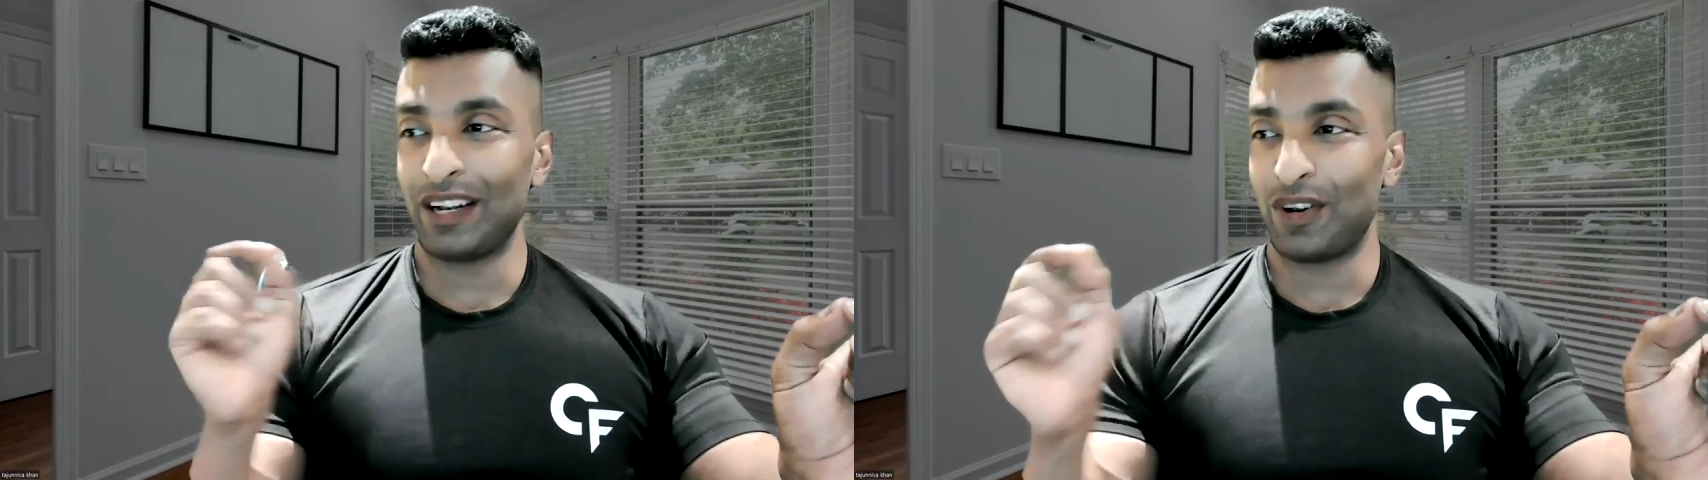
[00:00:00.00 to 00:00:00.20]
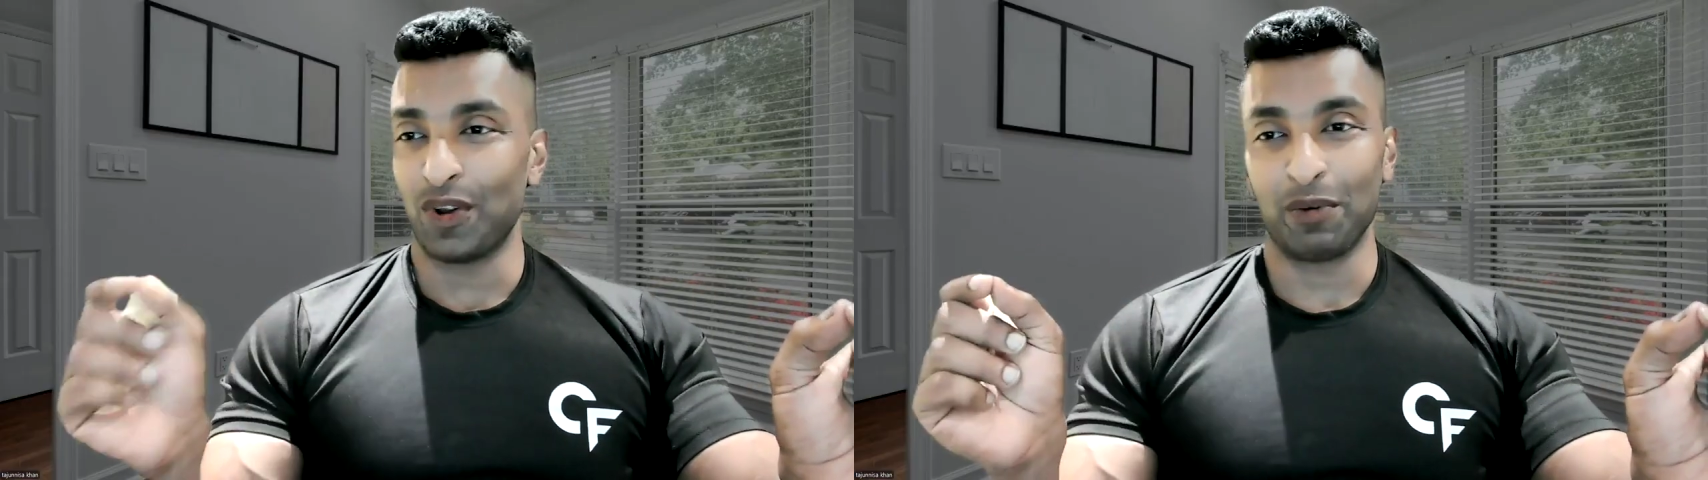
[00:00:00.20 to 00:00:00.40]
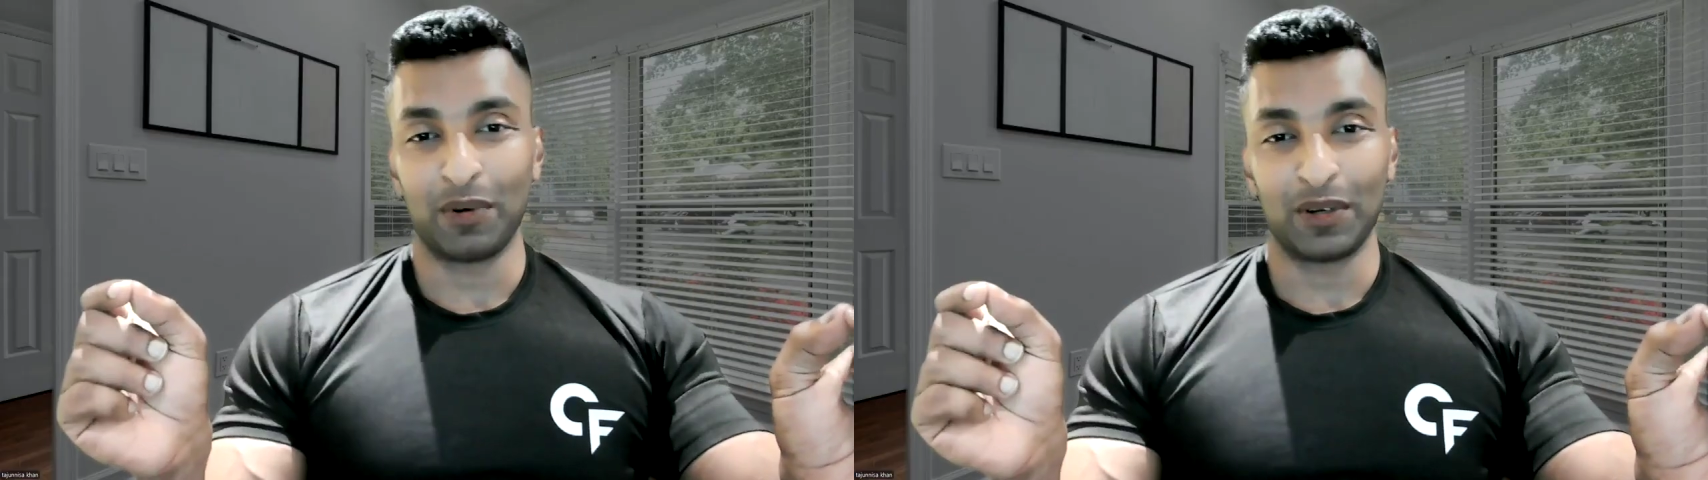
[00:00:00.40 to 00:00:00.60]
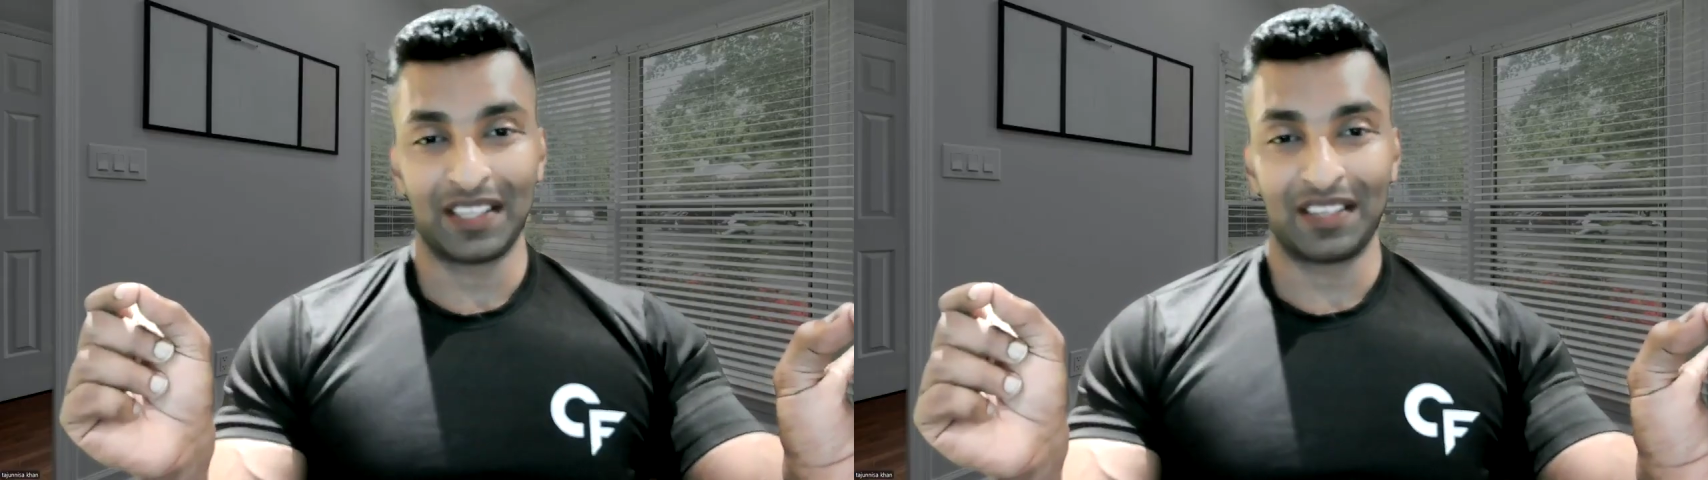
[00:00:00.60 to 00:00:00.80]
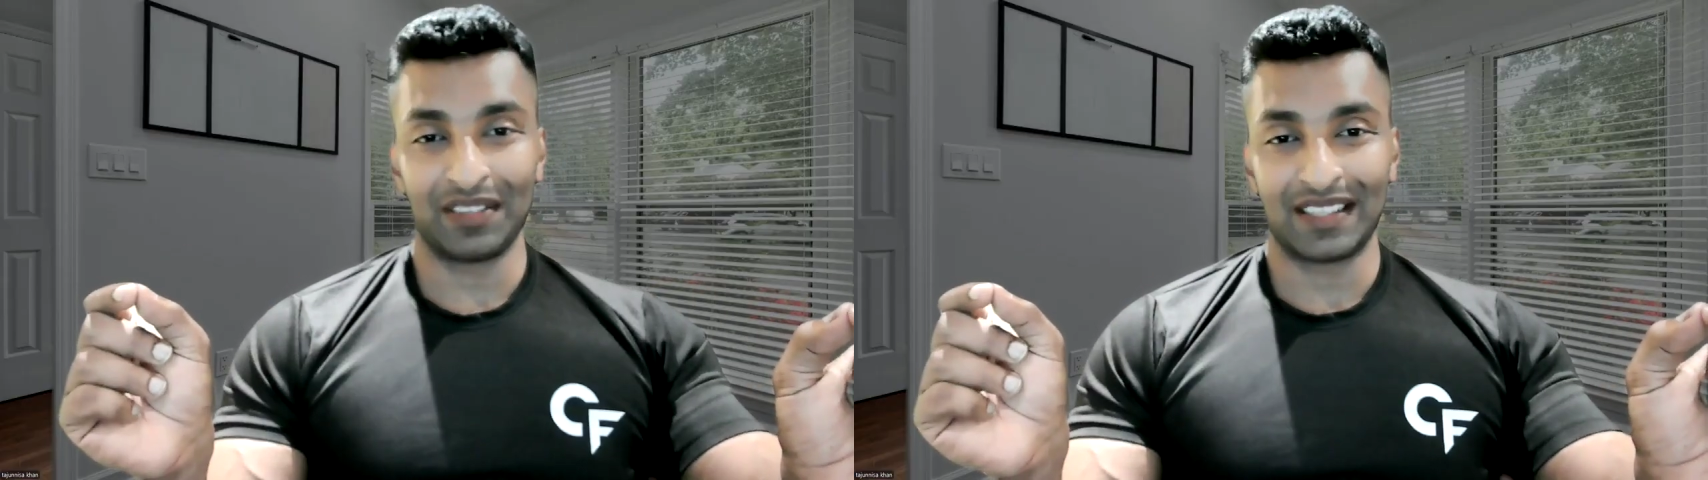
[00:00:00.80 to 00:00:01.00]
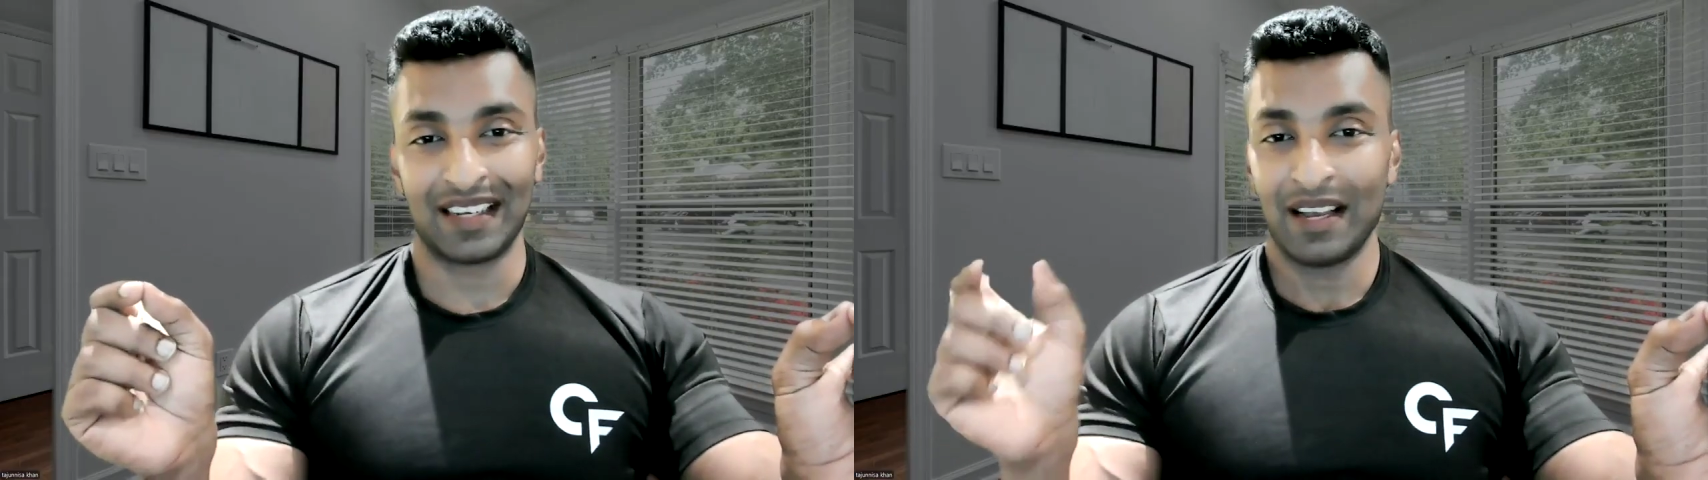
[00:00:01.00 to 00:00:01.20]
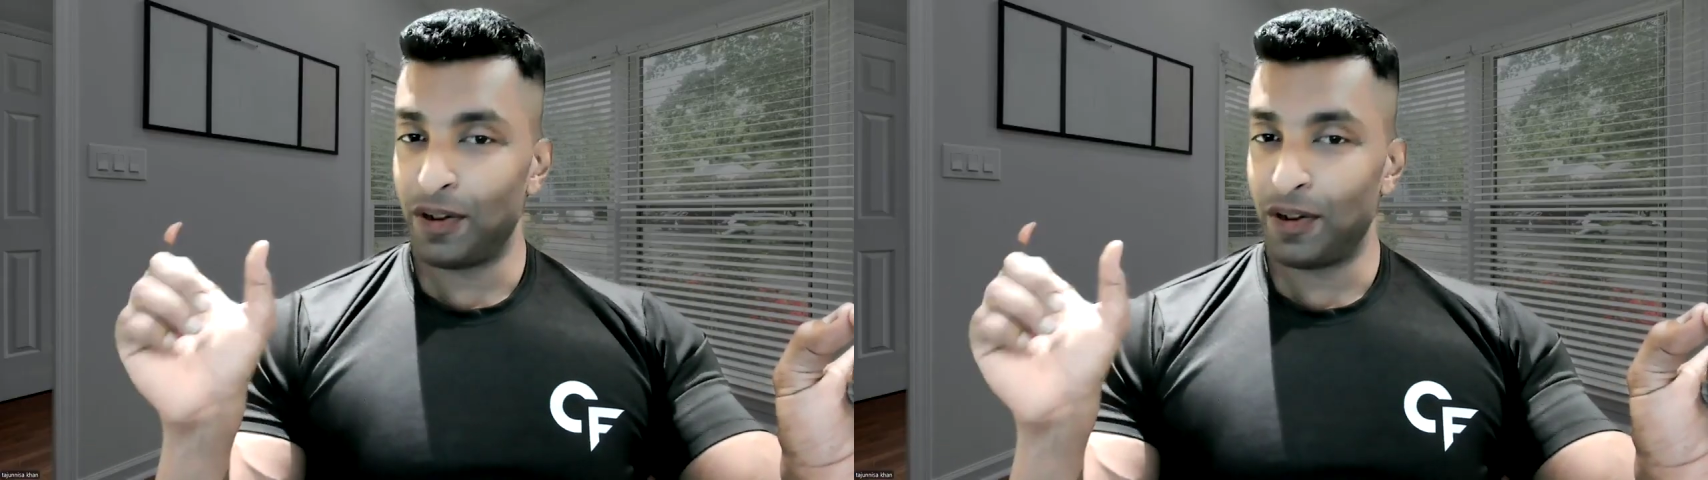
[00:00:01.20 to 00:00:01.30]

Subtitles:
non-positivist.